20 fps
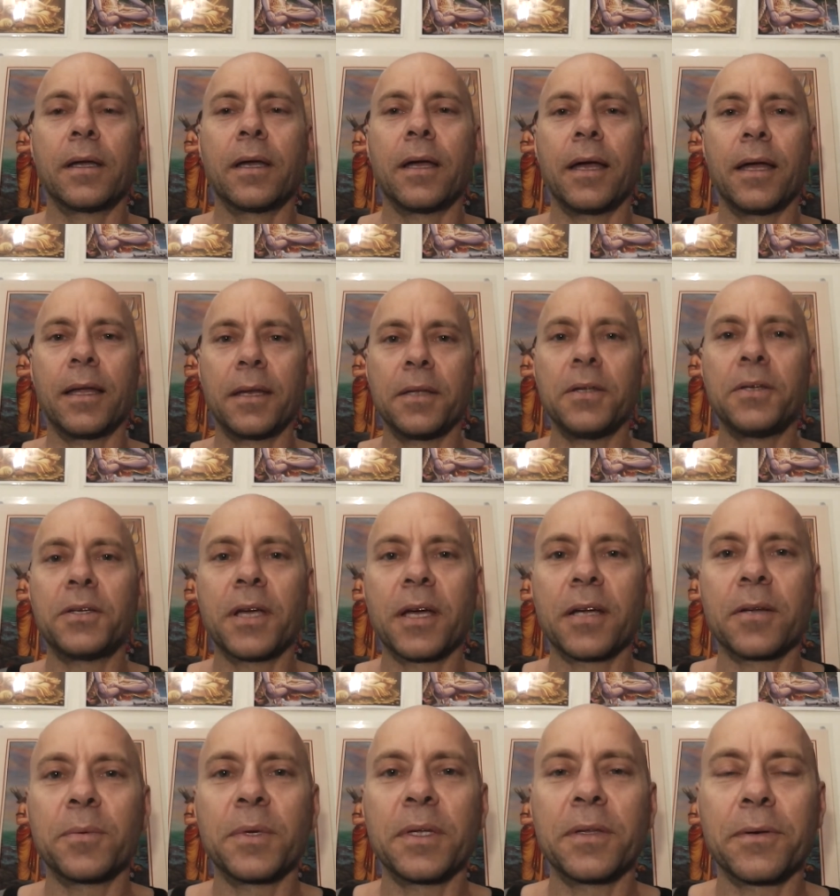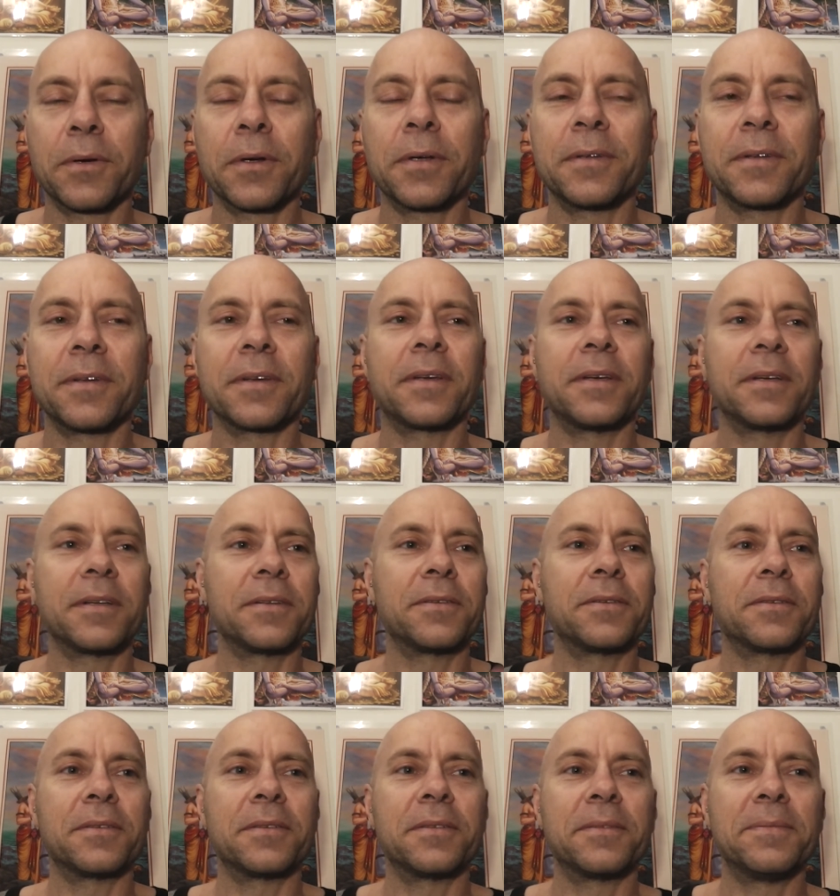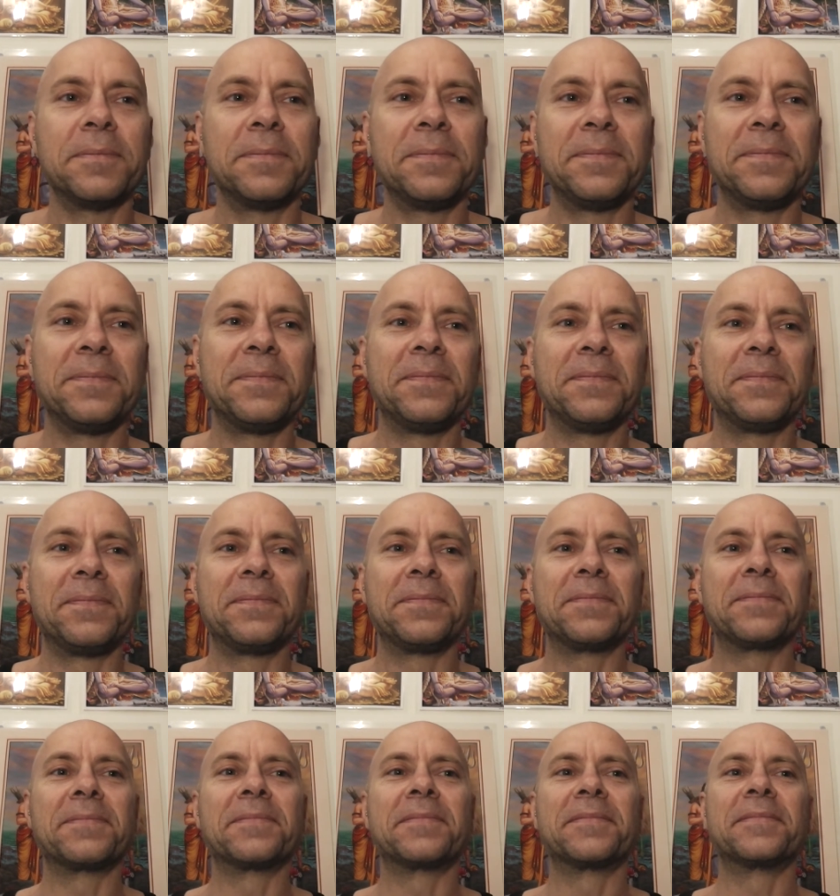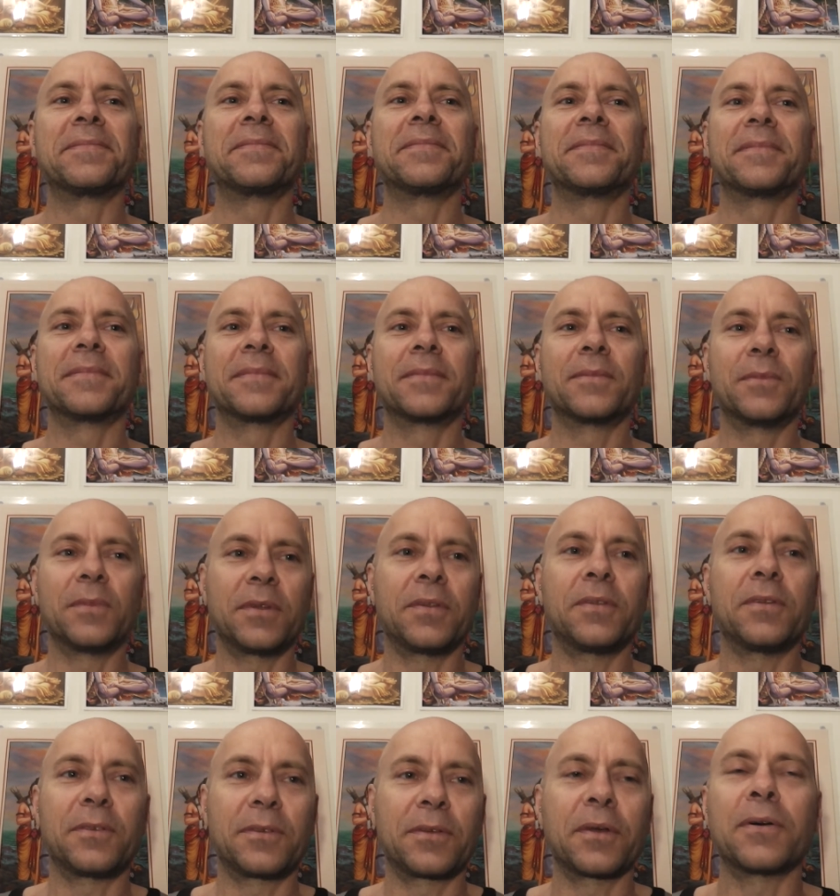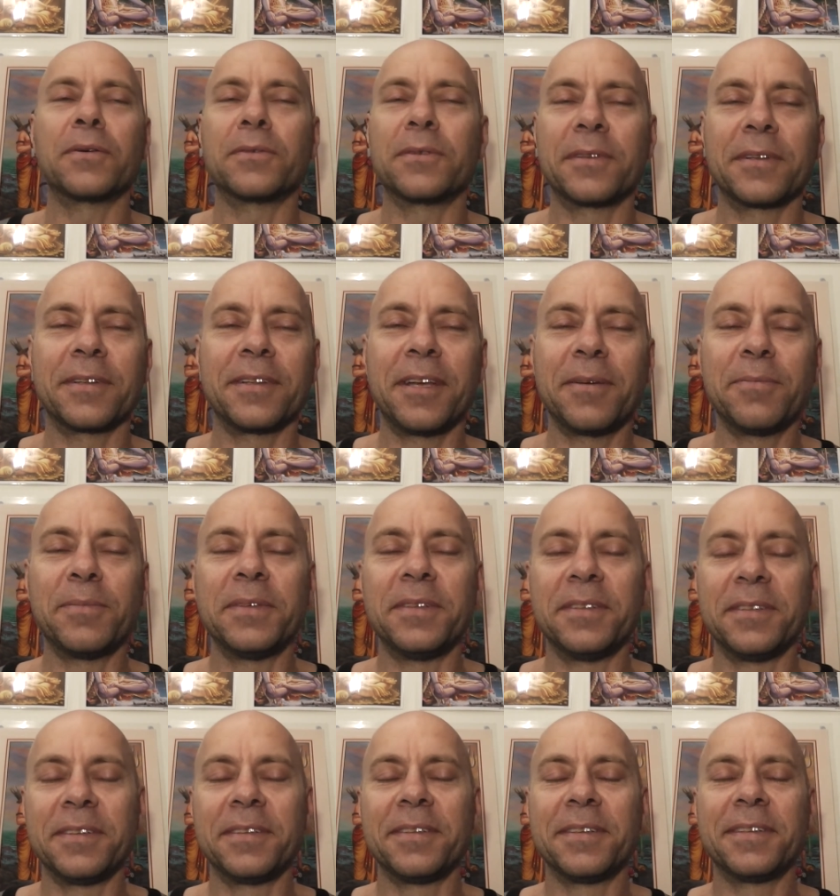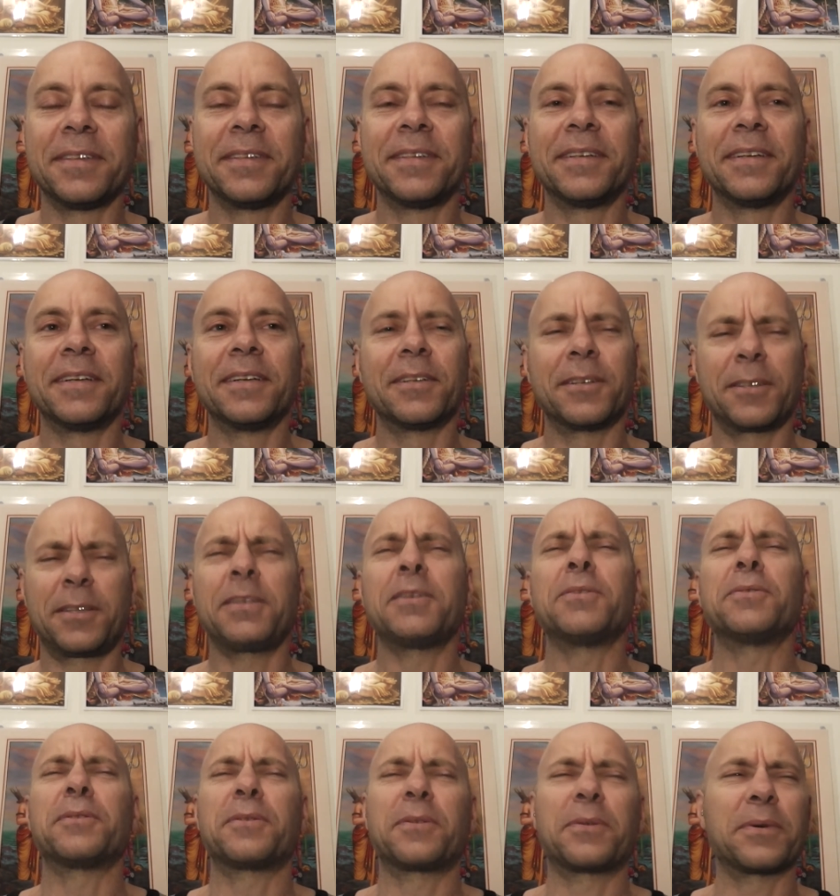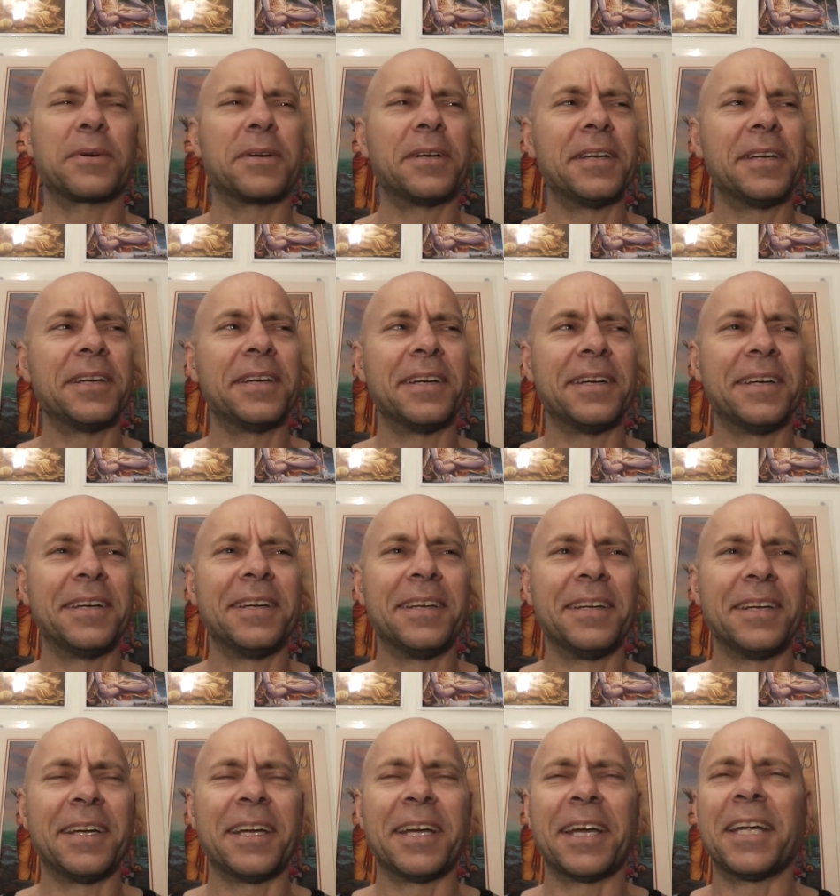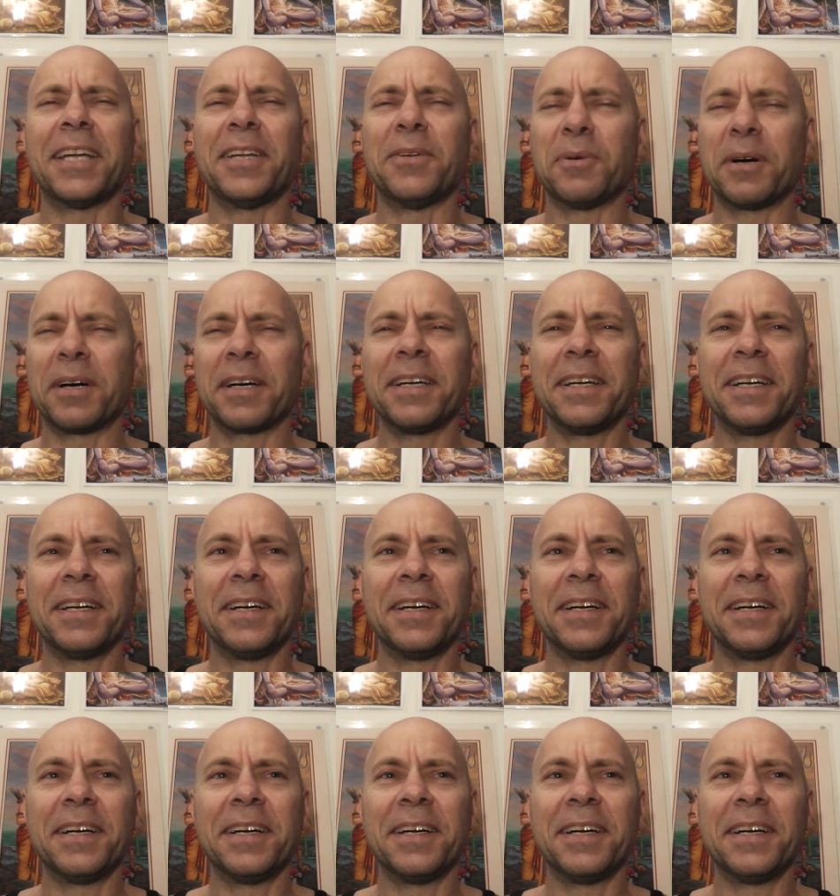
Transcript: And he shouted me three tequilas and with the salt and the lemon. I think it was three. Anyway,